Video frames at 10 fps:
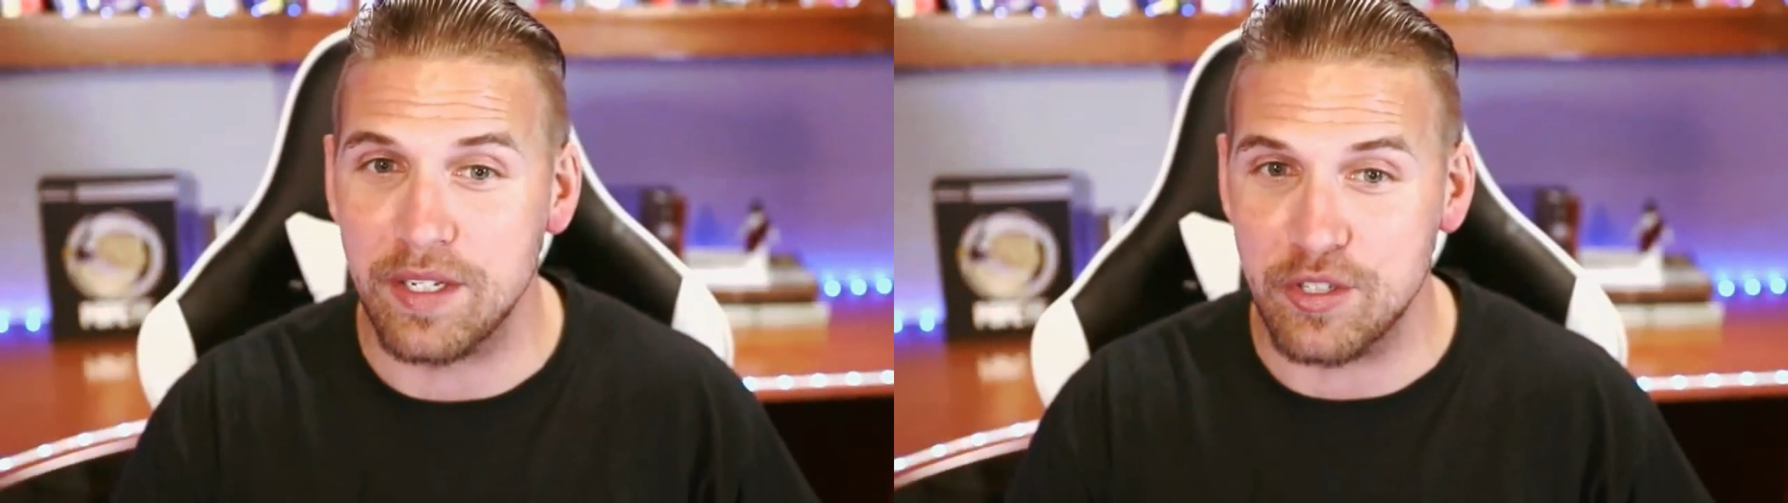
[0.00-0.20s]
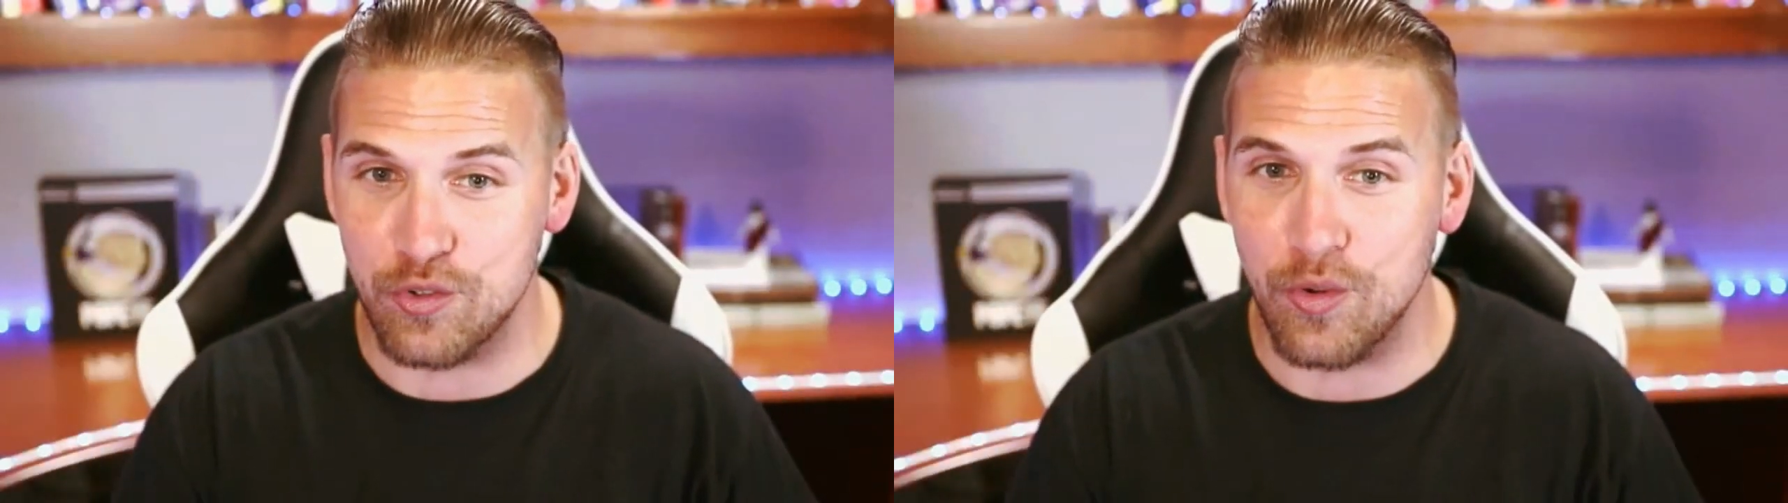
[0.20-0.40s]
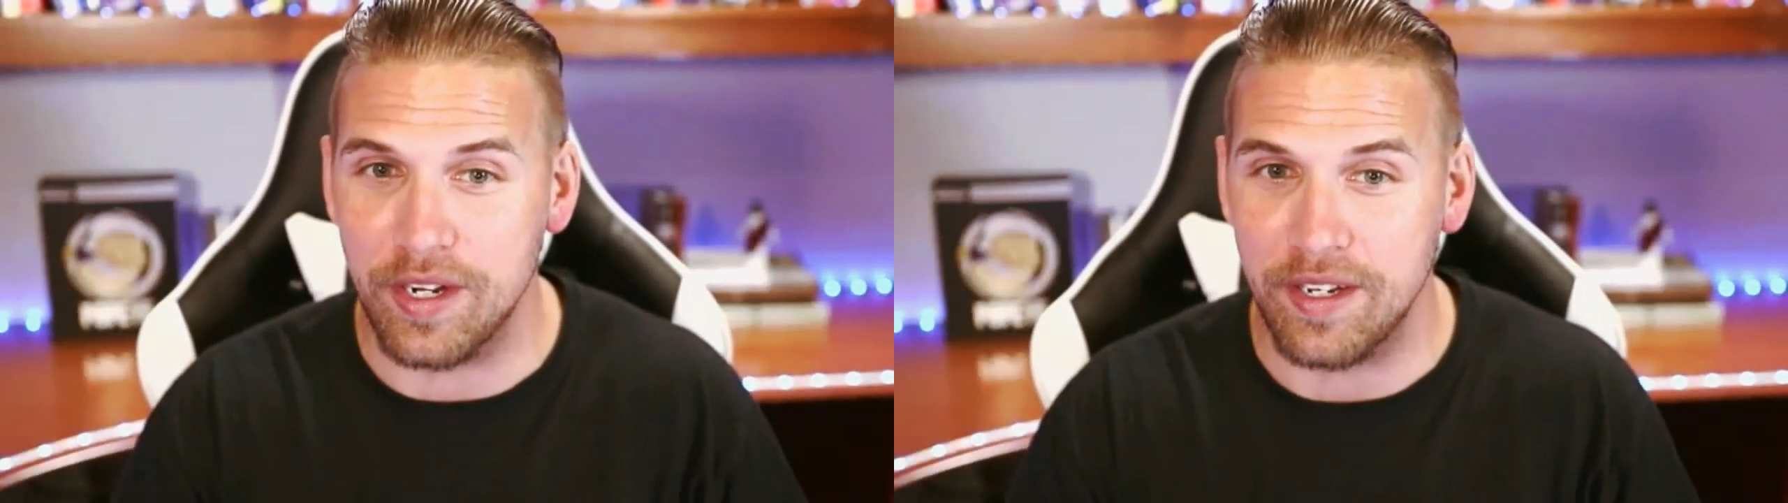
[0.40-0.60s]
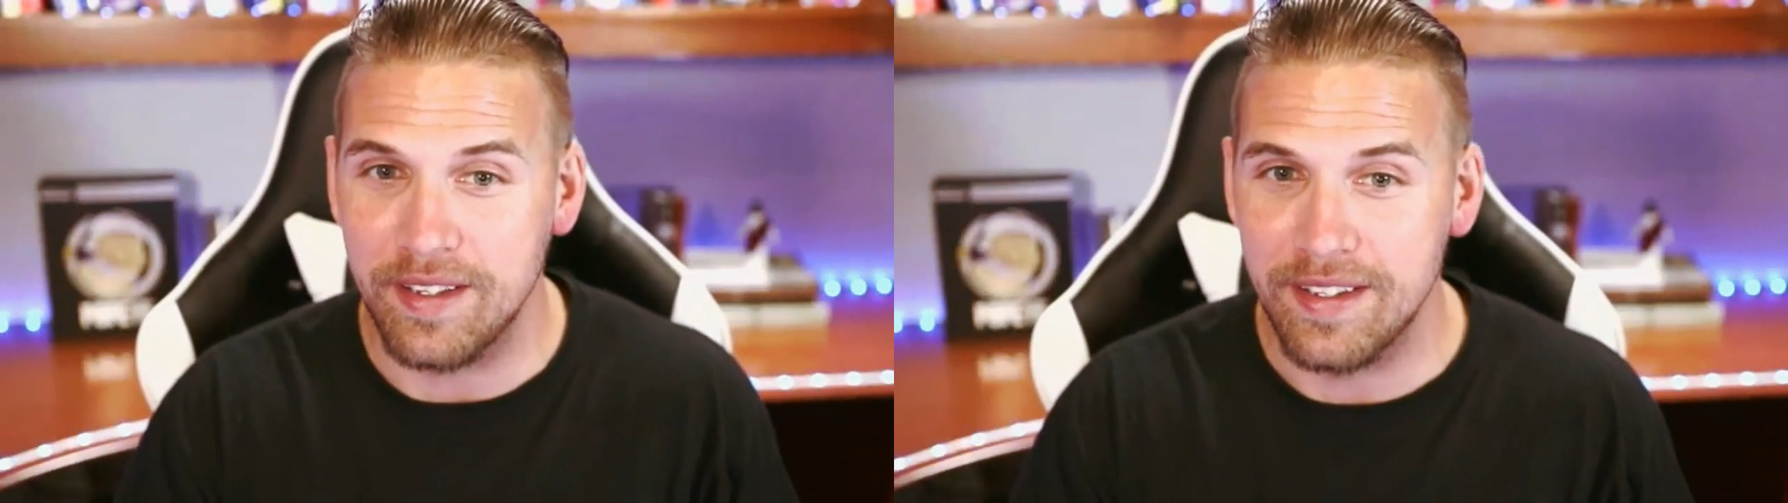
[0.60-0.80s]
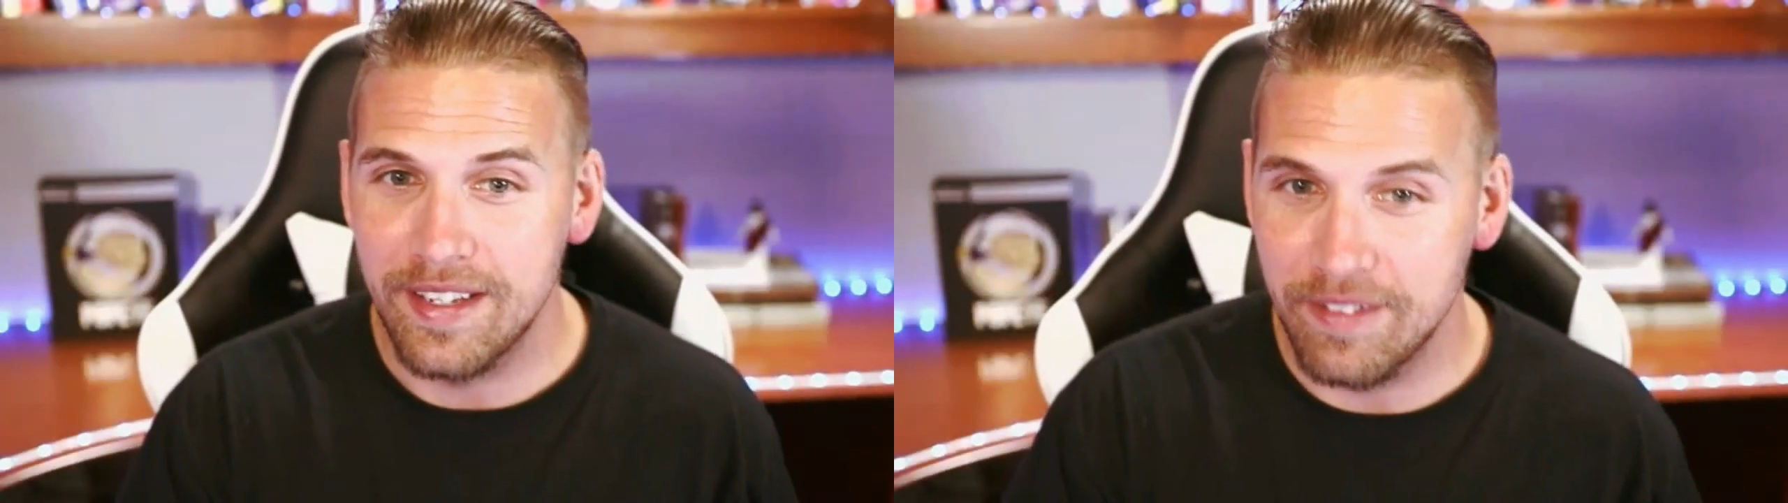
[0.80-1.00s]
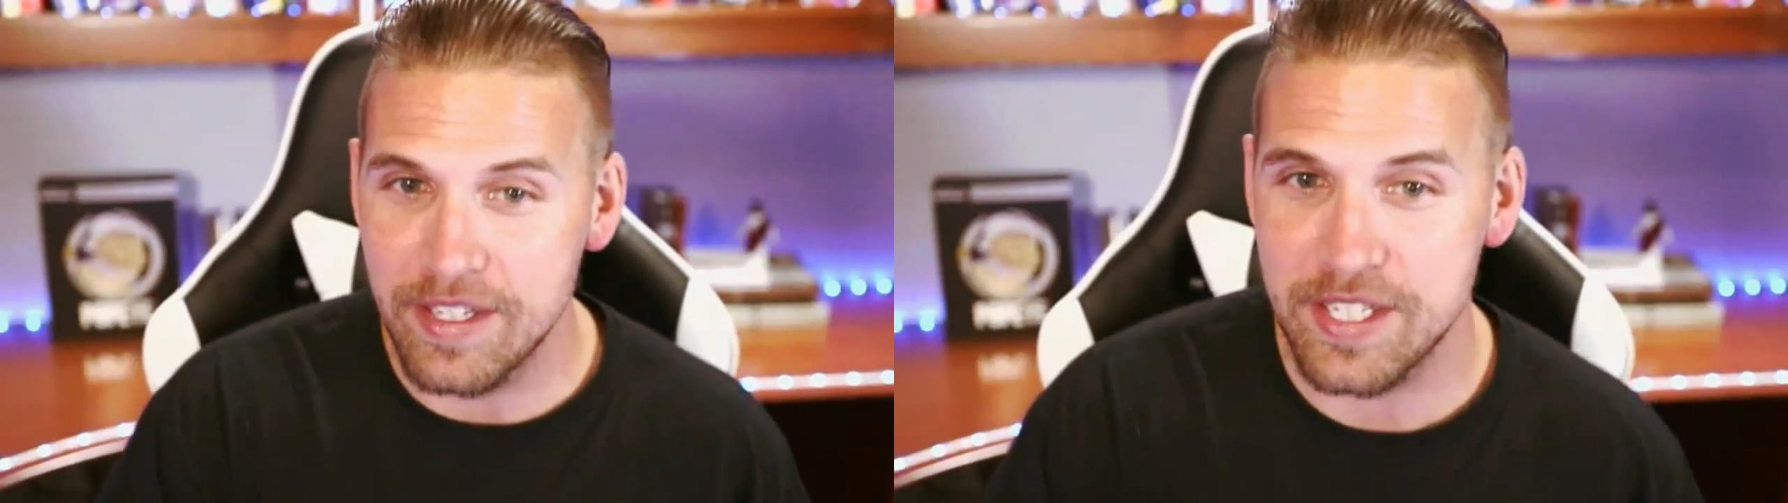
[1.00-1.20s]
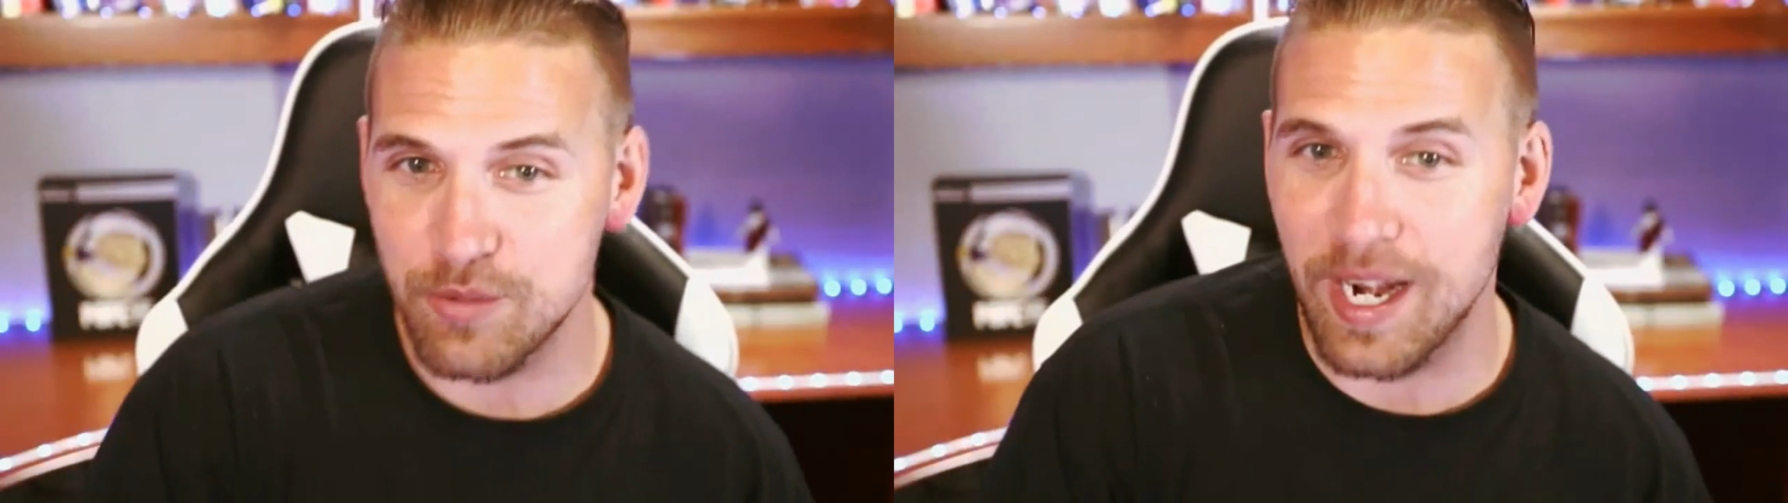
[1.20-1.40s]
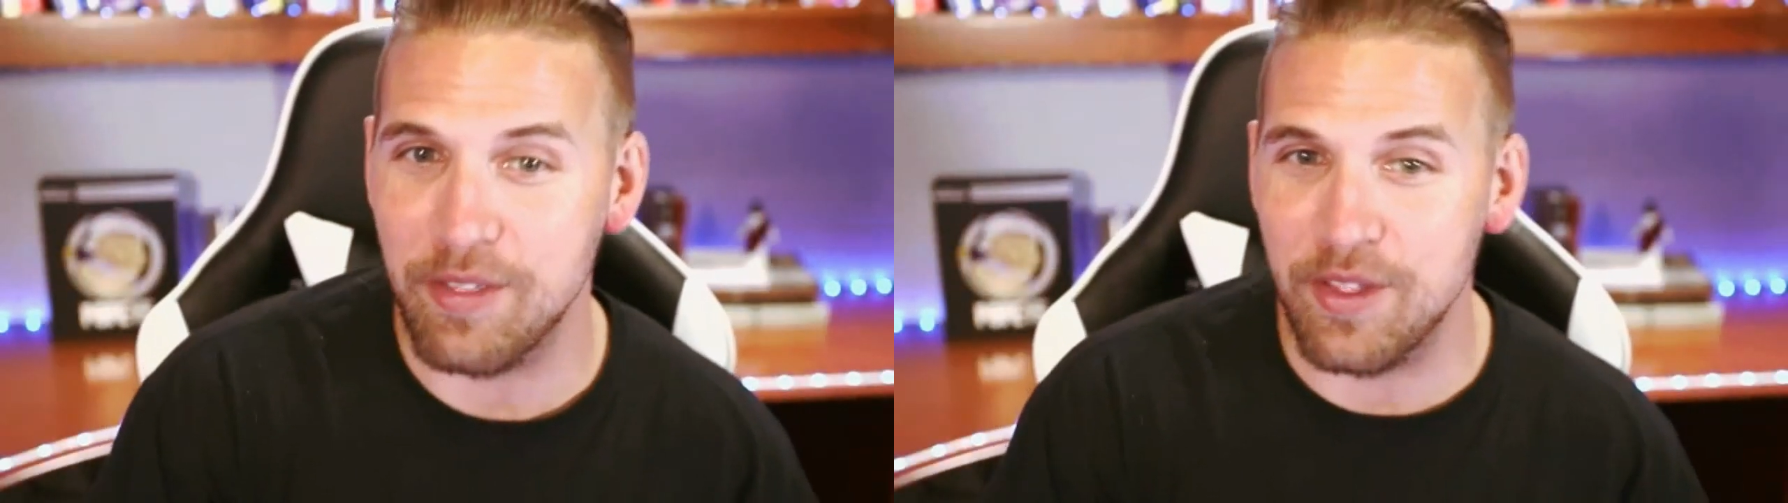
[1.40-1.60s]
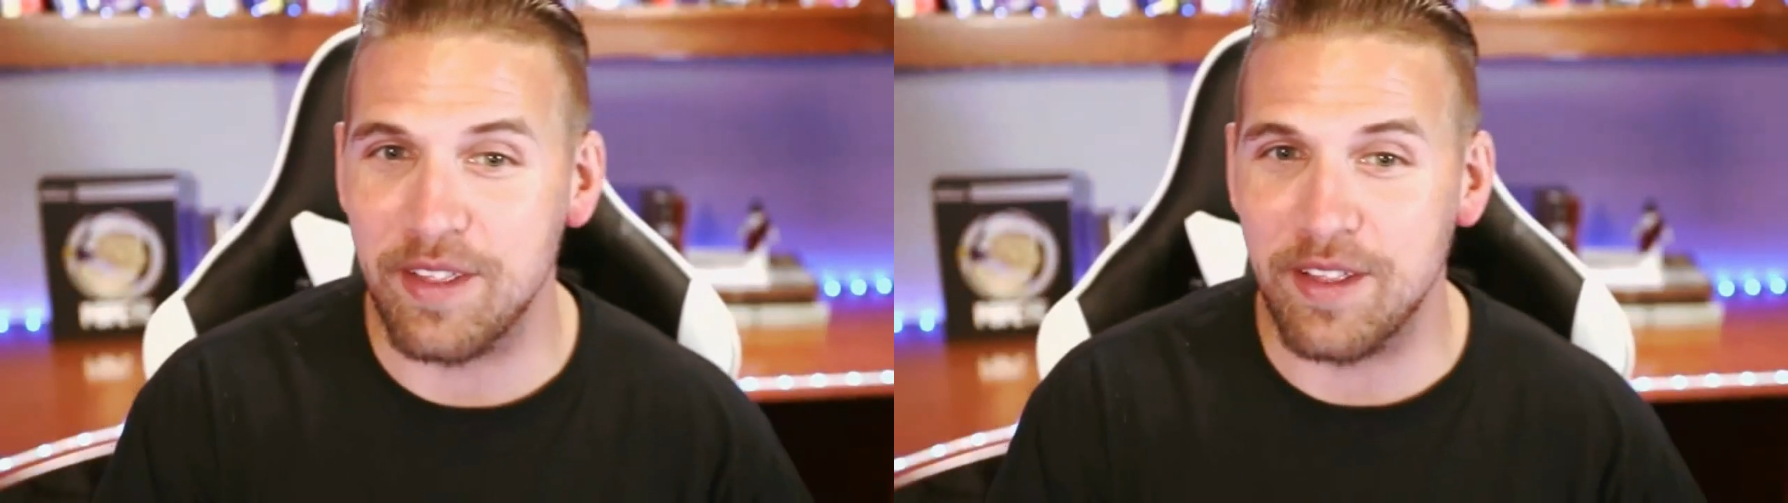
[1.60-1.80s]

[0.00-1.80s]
destroyed. This is what I think that